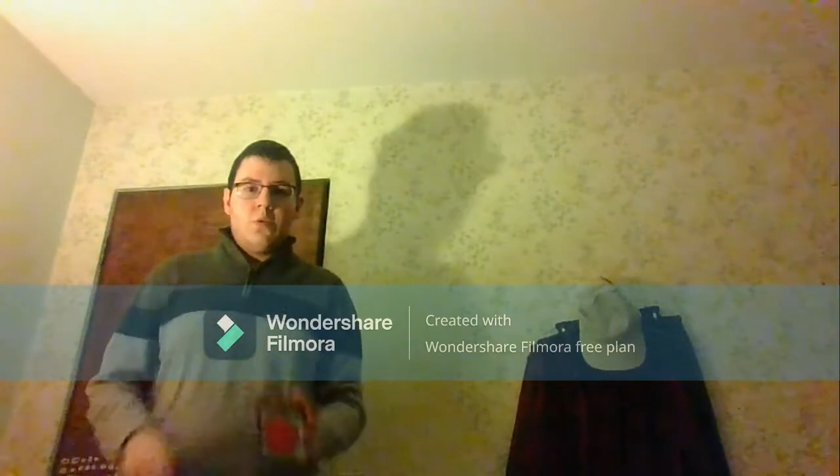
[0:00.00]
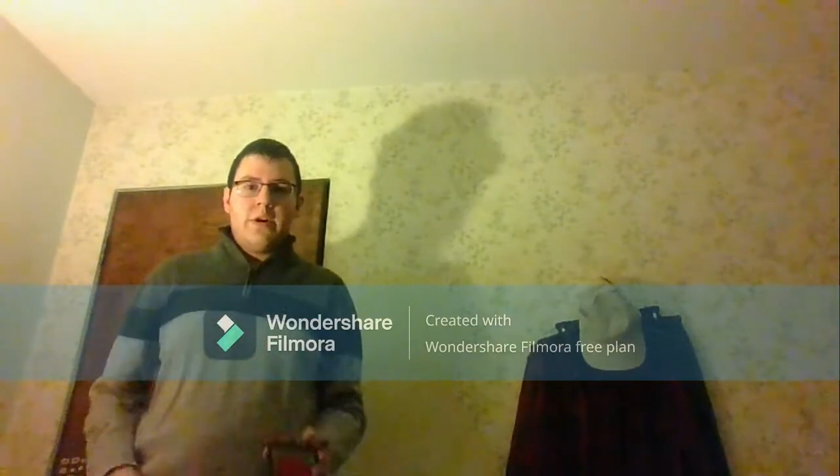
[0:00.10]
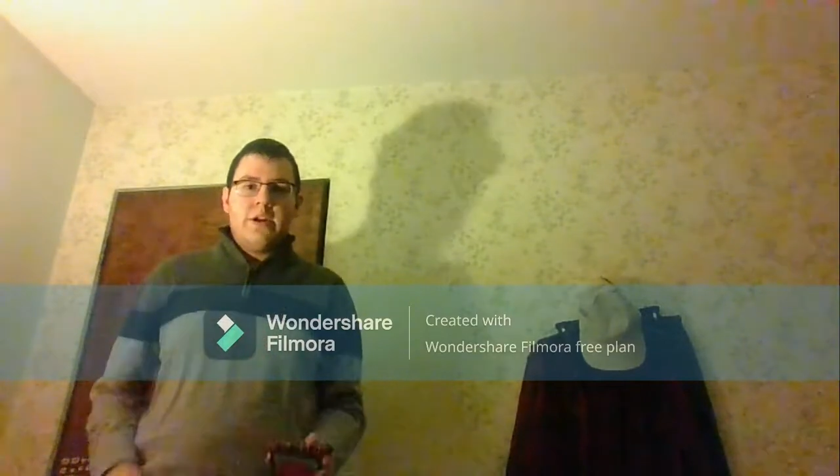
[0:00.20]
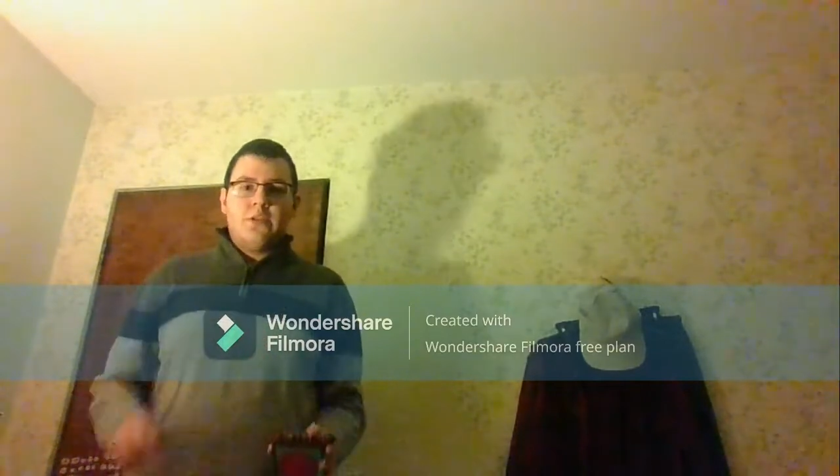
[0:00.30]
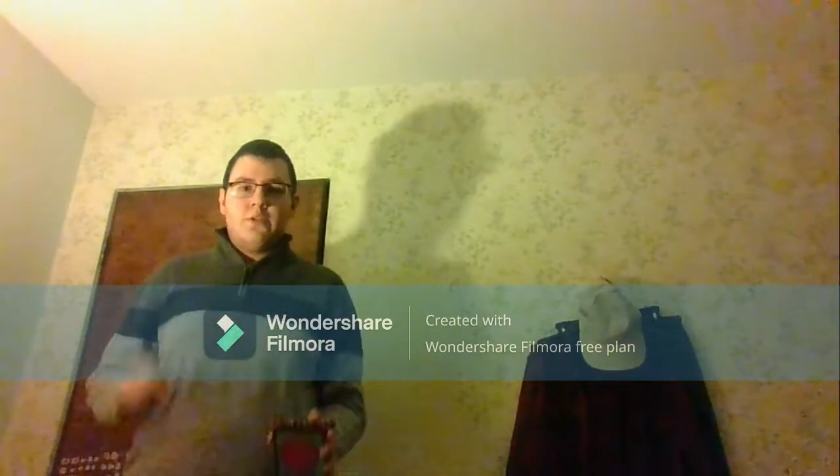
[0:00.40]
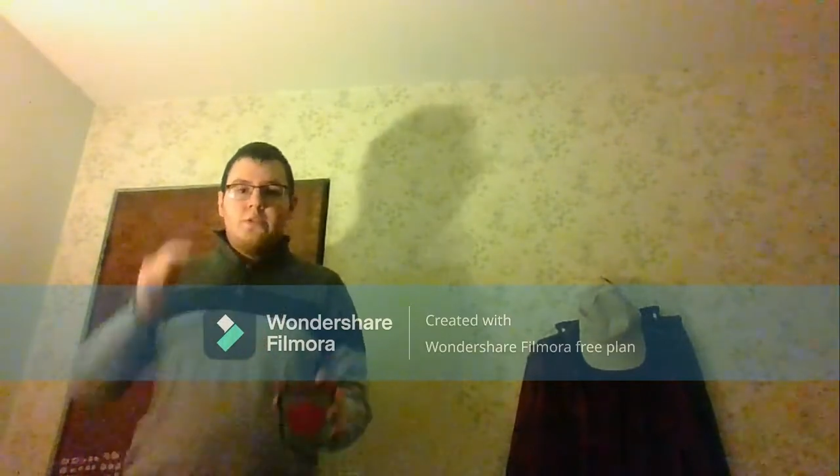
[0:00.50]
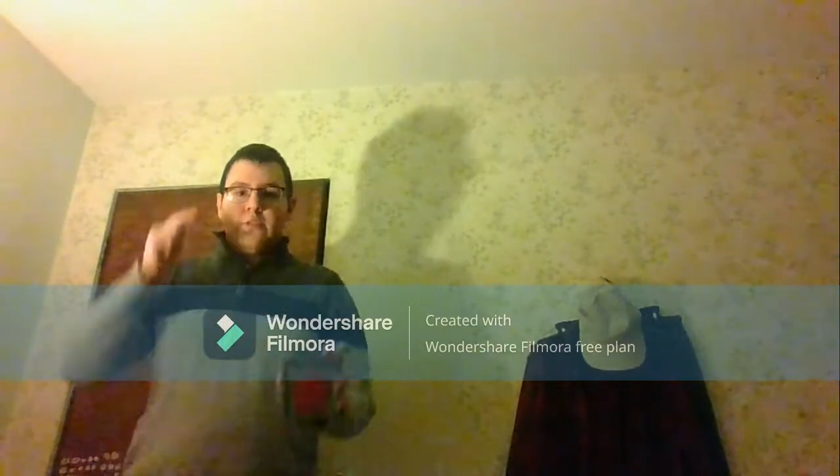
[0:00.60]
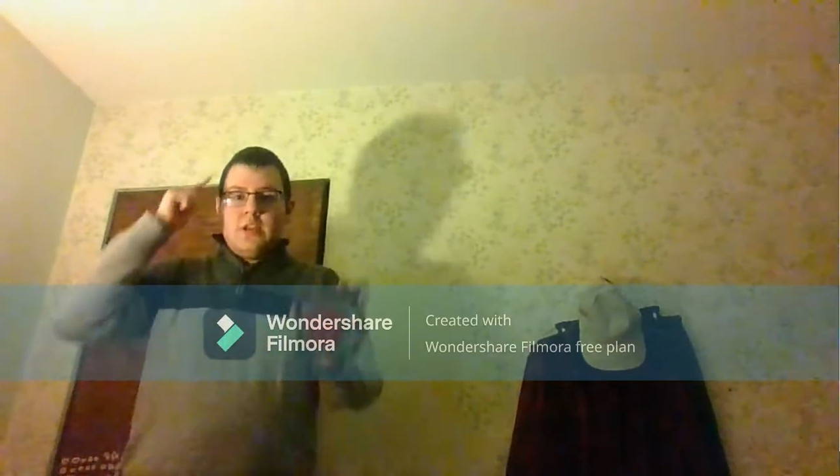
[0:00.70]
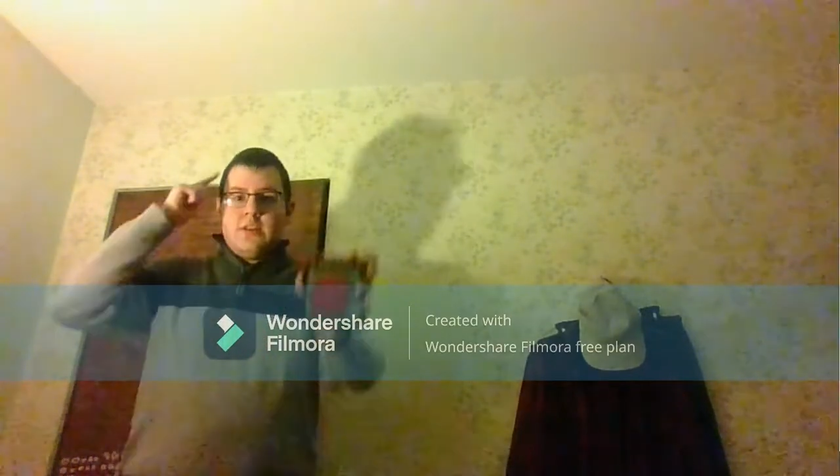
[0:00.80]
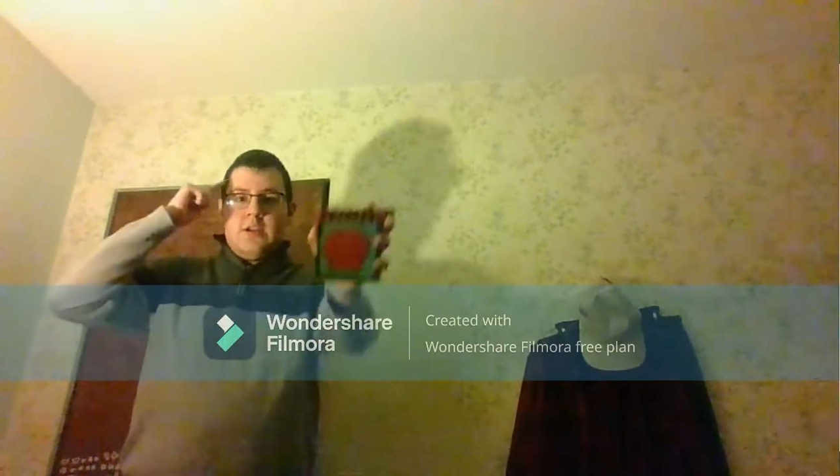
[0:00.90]
ready to
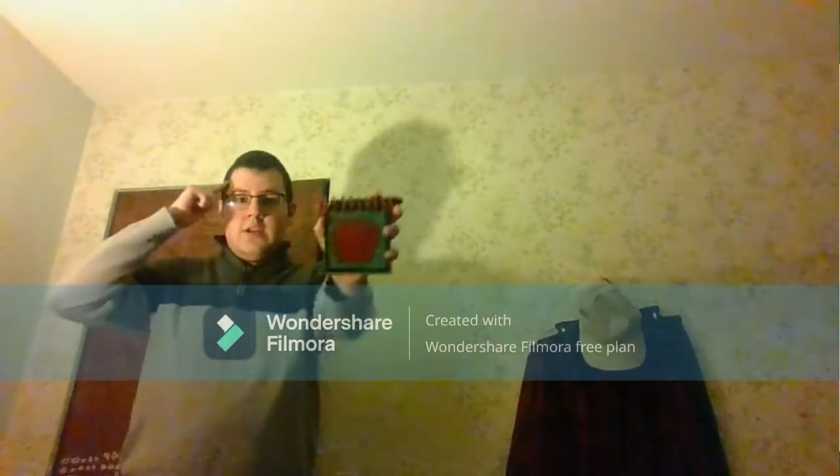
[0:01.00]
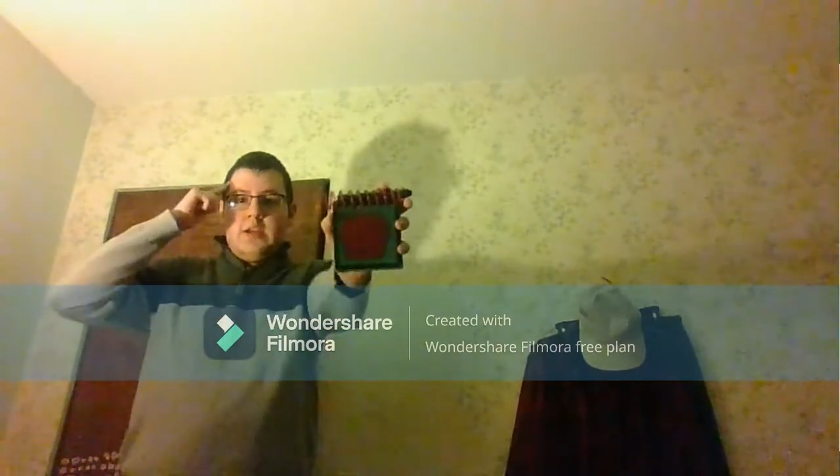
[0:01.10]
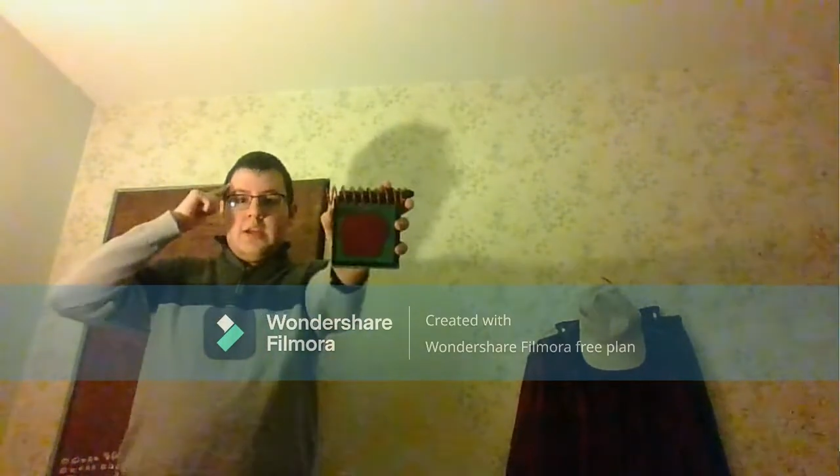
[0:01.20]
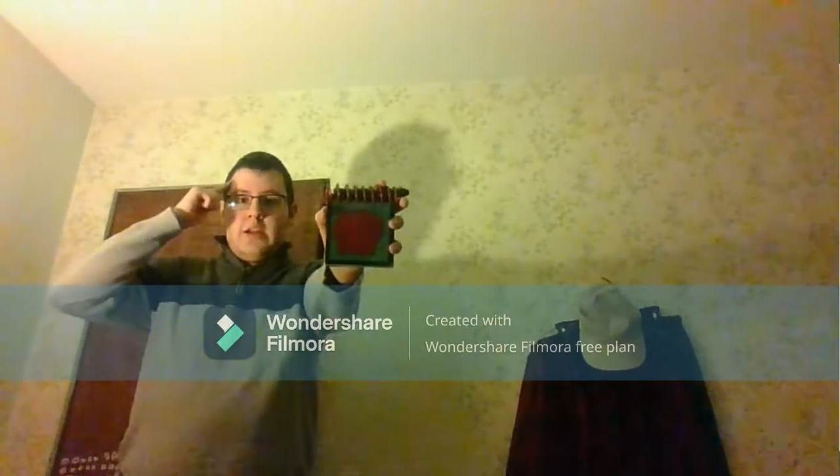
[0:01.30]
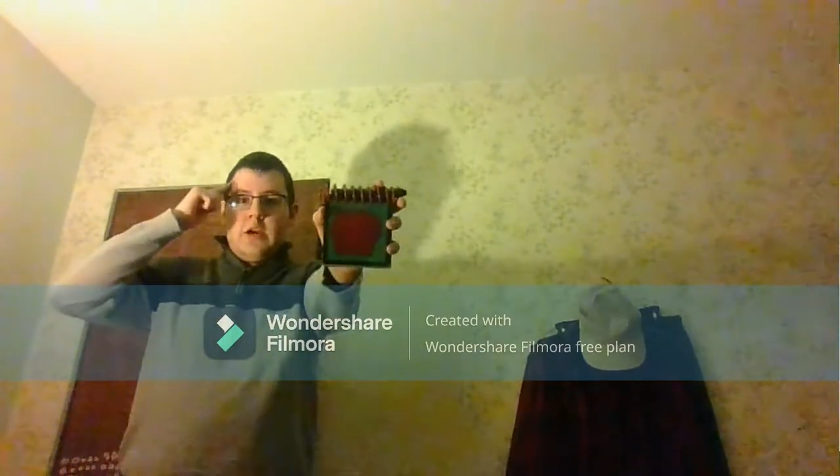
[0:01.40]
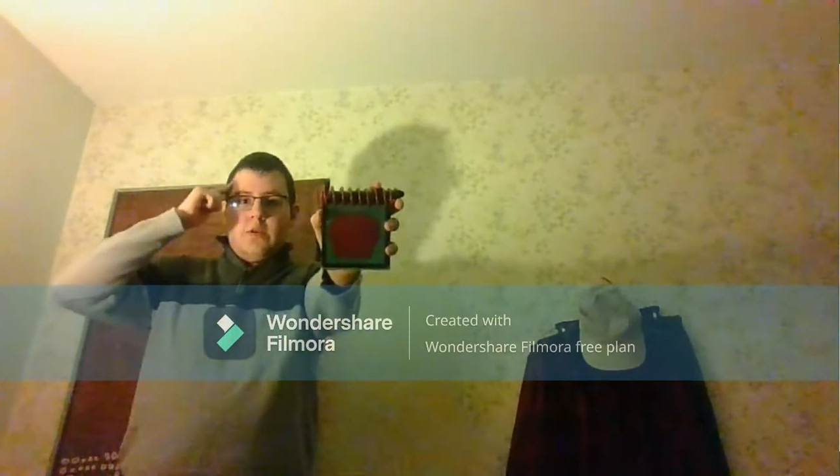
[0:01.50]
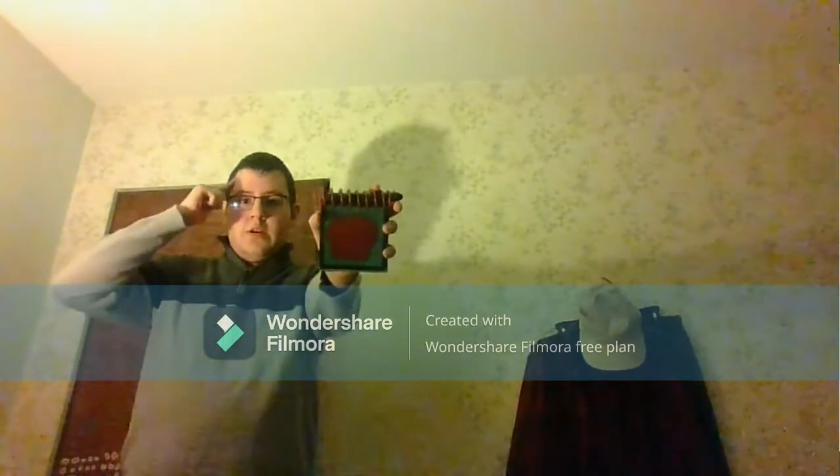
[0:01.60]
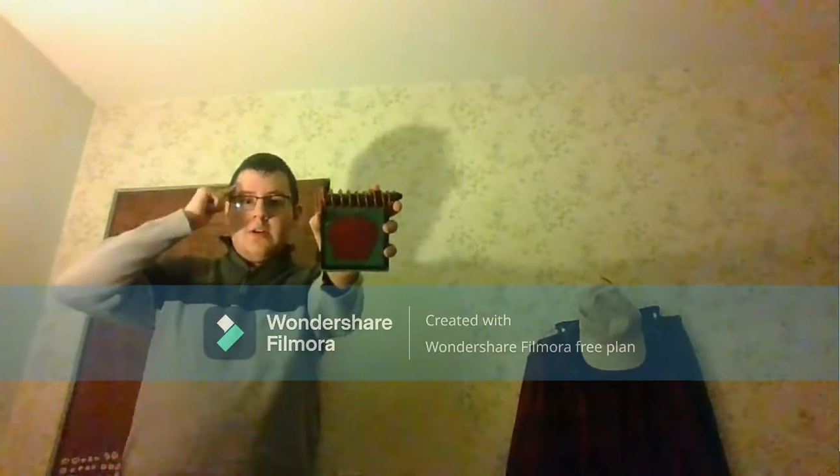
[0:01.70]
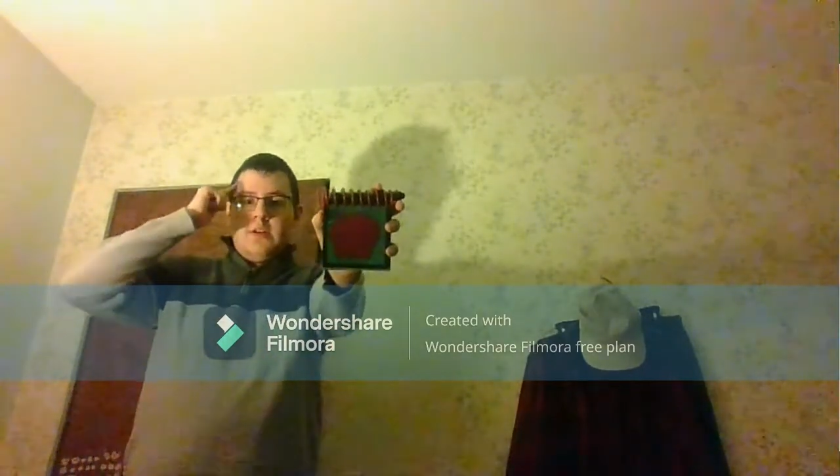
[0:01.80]
sit in our